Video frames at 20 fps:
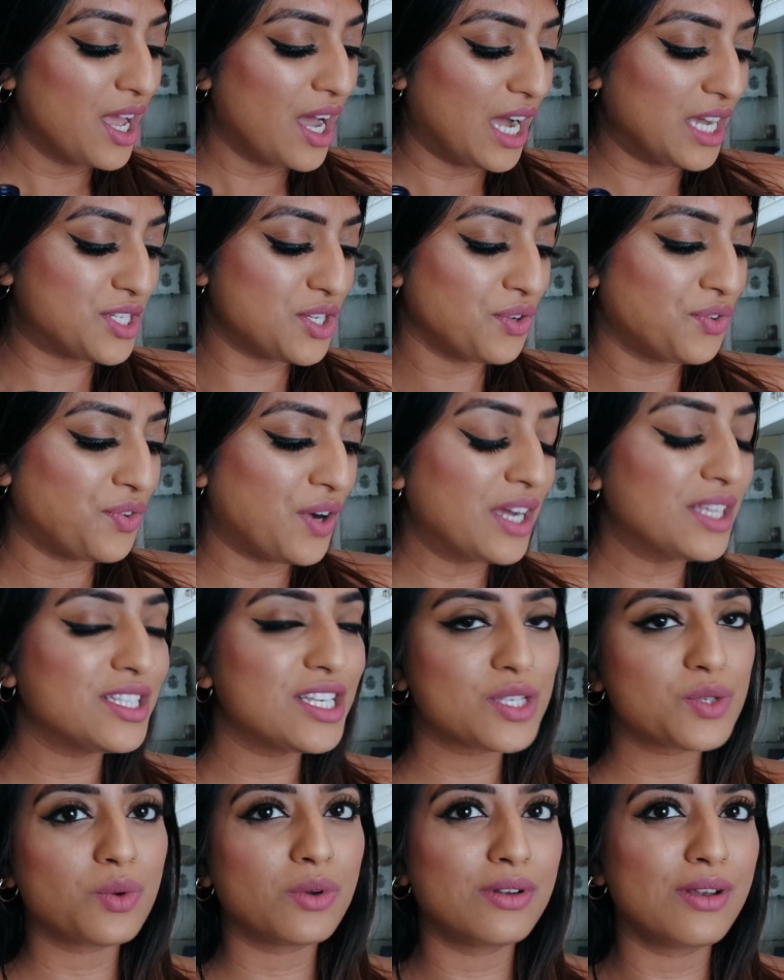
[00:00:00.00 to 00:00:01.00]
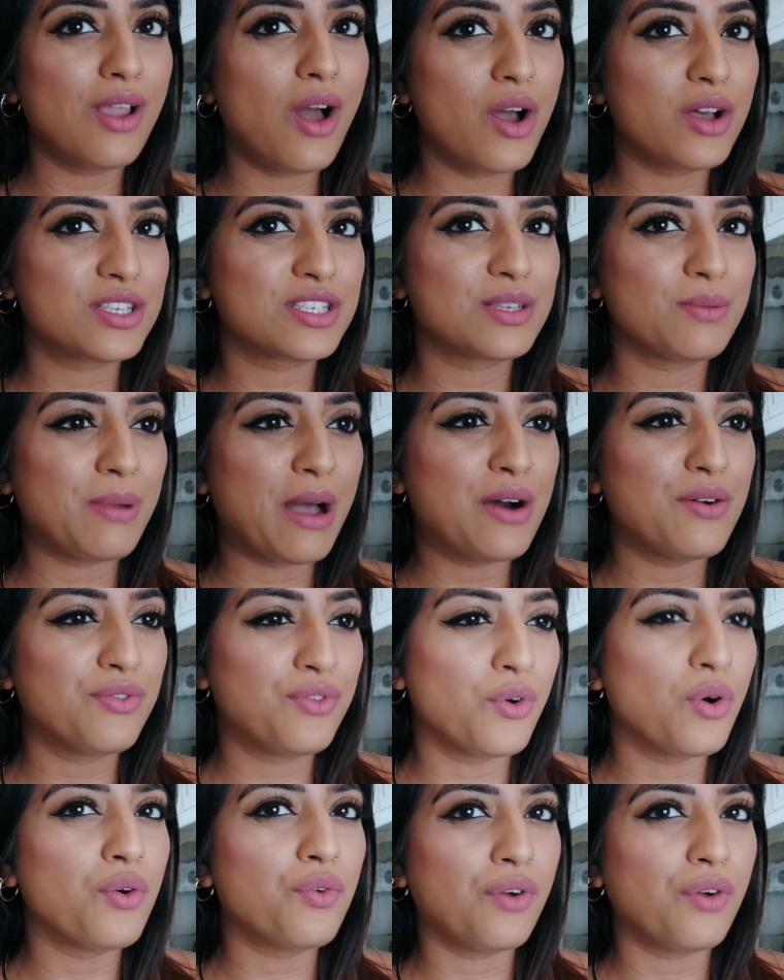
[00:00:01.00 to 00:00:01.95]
I do find this one lasts about 4 or